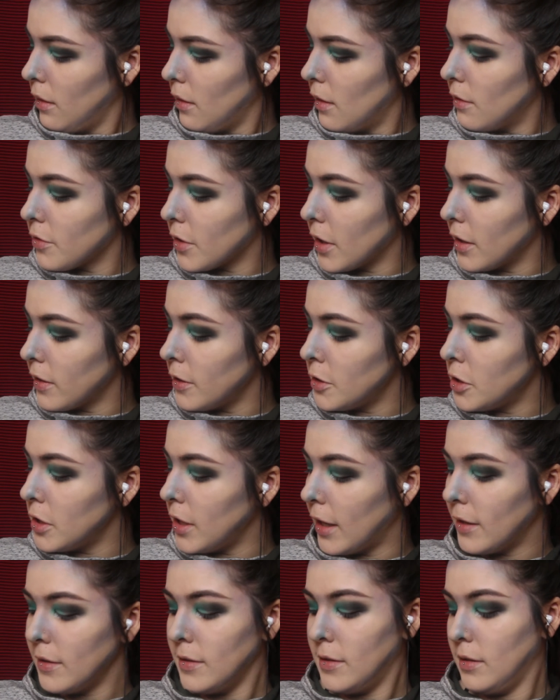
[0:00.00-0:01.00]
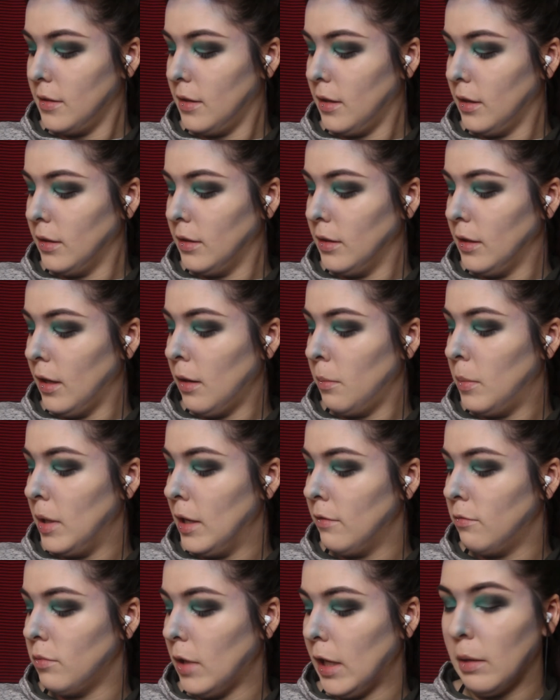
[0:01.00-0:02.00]
I forgot that she has a little bit
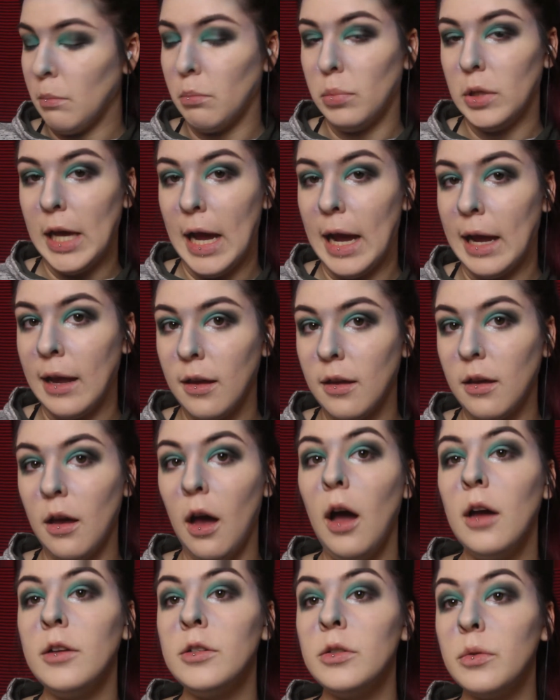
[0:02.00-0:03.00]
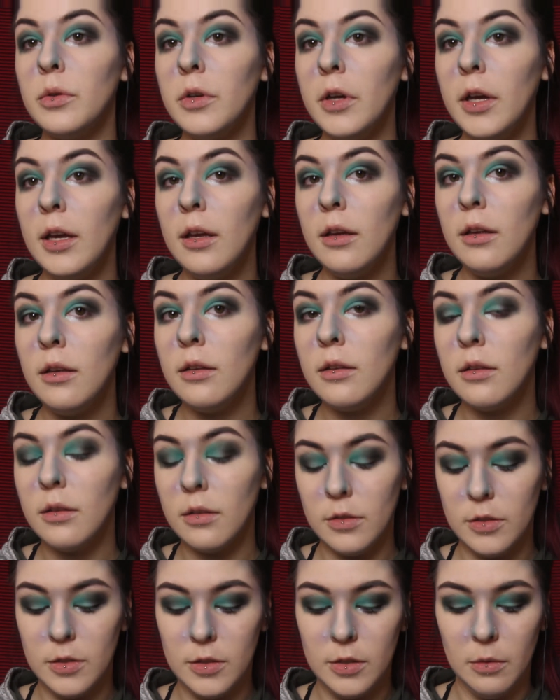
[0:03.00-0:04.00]
of like black contouring,
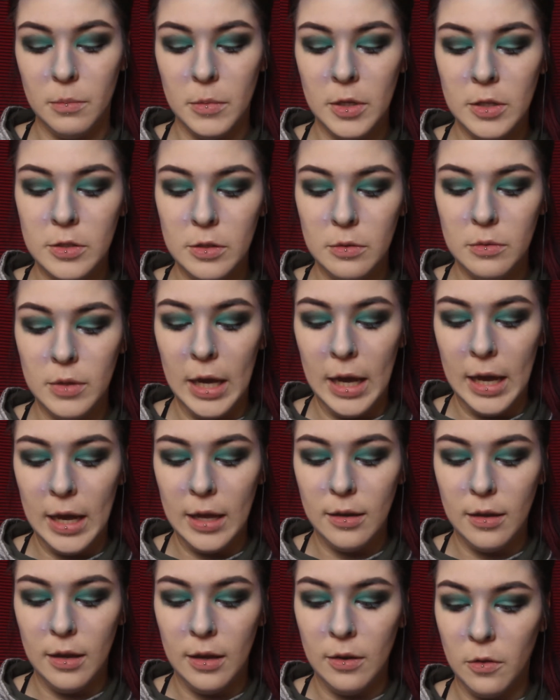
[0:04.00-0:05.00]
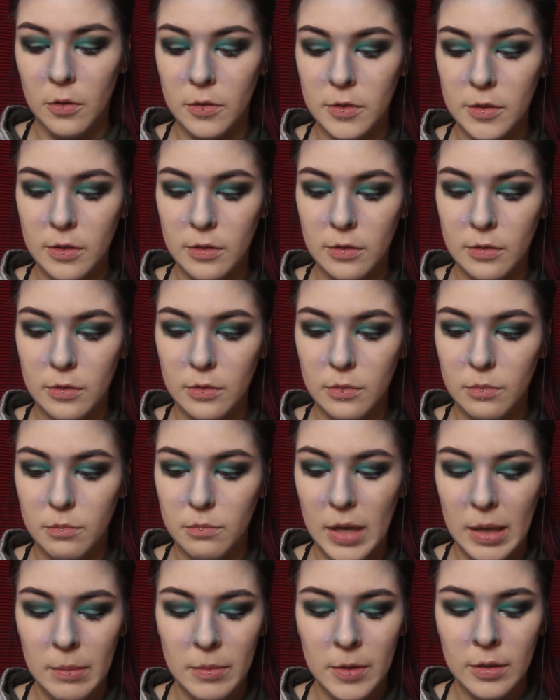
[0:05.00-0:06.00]
so I'm gonna do that, and also
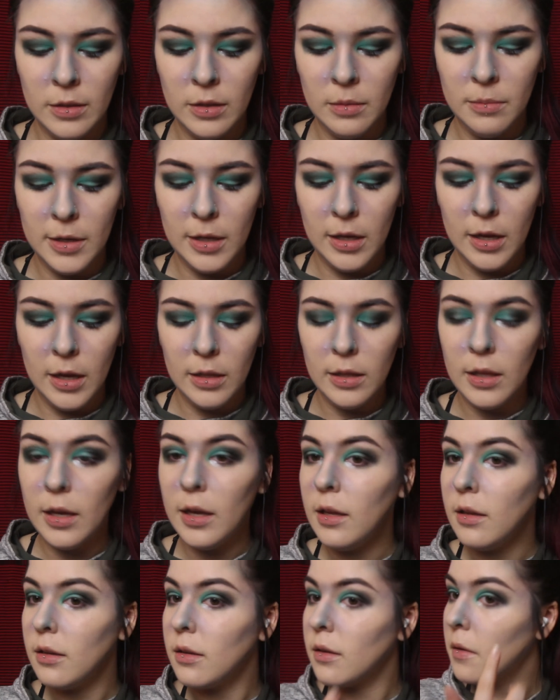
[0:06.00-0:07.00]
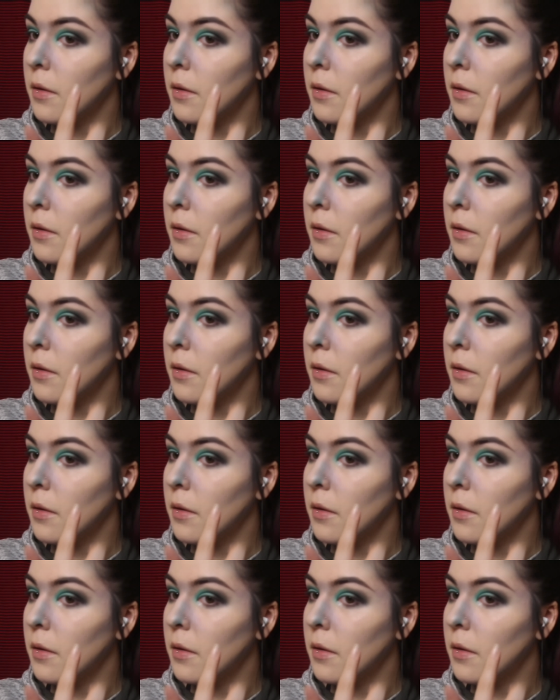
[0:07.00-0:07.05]
maybe a little bit of highlight.